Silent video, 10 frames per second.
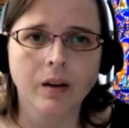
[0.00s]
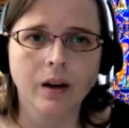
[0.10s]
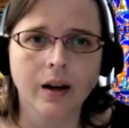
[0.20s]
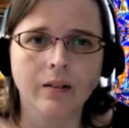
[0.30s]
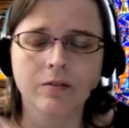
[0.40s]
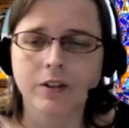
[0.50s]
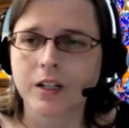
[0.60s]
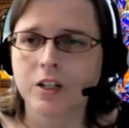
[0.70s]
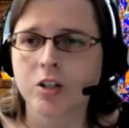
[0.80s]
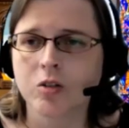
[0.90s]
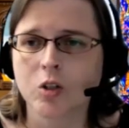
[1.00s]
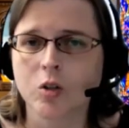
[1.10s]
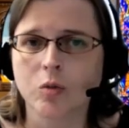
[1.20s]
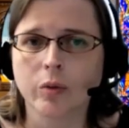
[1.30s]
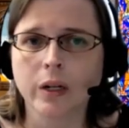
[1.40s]
I invite you
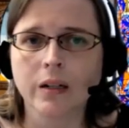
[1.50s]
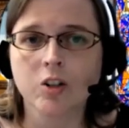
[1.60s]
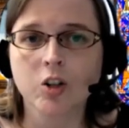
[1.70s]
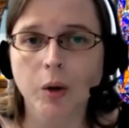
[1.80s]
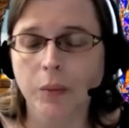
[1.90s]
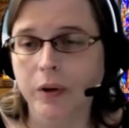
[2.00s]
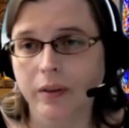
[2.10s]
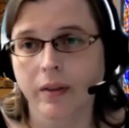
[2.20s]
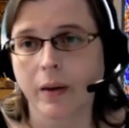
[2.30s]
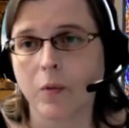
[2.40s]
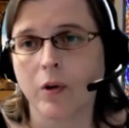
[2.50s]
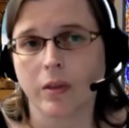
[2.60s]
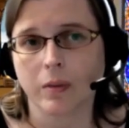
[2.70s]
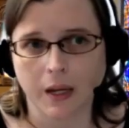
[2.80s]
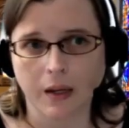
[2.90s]
to reinterpret them
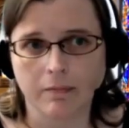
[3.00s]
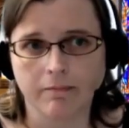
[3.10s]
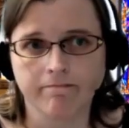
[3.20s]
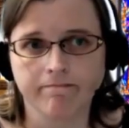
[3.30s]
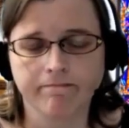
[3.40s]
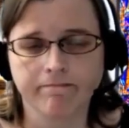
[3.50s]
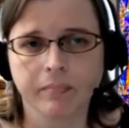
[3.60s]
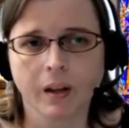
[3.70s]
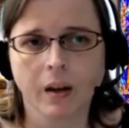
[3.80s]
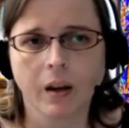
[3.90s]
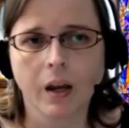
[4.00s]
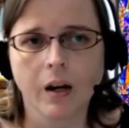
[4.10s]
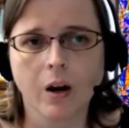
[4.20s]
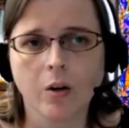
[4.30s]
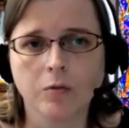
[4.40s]
with me,
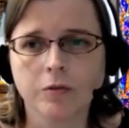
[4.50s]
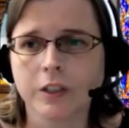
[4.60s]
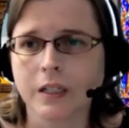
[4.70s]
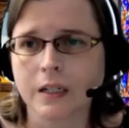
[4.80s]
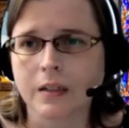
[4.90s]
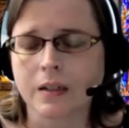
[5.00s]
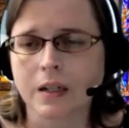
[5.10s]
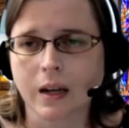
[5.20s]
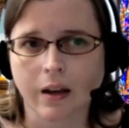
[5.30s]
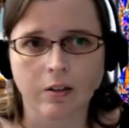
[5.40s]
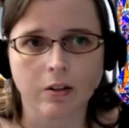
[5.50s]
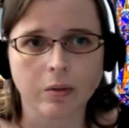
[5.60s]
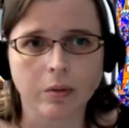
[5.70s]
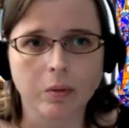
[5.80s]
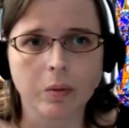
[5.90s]
and hopefully
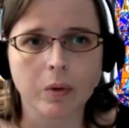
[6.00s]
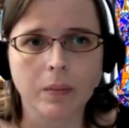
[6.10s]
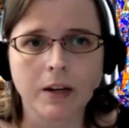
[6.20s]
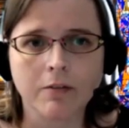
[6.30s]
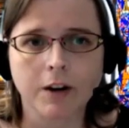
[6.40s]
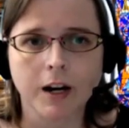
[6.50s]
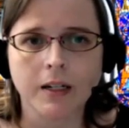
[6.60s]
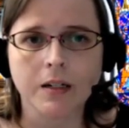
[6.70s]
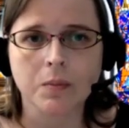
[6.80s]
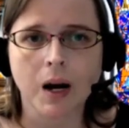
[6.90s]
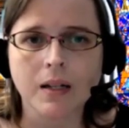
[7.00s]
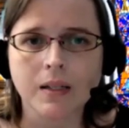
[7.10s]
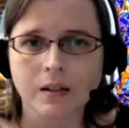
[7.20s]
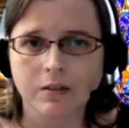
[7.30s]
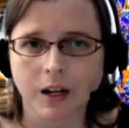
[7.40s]
together we may find
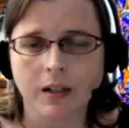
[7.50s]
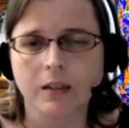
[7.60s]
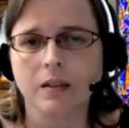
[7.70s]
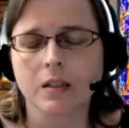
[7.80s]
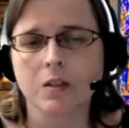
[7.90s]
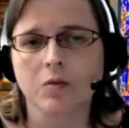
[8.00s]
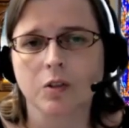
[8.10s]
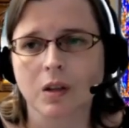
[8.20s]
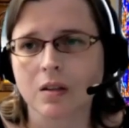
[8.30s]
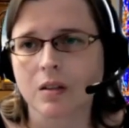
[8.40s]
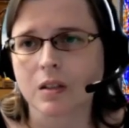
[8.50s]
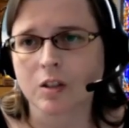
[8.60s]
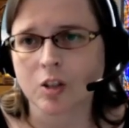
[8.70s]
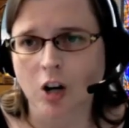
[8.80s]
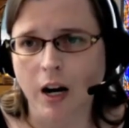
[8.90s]
positive guidance for these
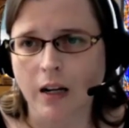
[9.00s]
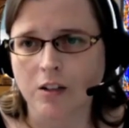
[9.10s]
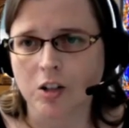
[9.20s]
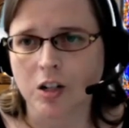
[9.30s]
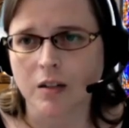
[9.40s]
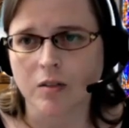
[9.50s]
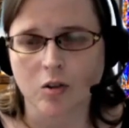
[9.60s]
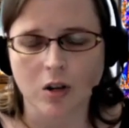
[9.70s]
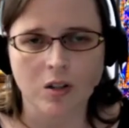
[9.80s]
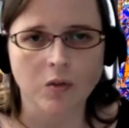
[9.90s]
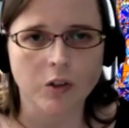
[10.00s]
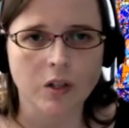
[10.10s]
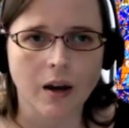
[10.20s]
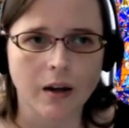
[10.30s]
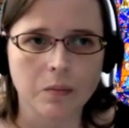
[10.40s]
strange and stressful
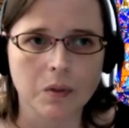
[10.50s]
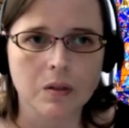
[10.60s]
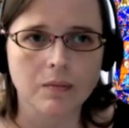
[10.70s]
times.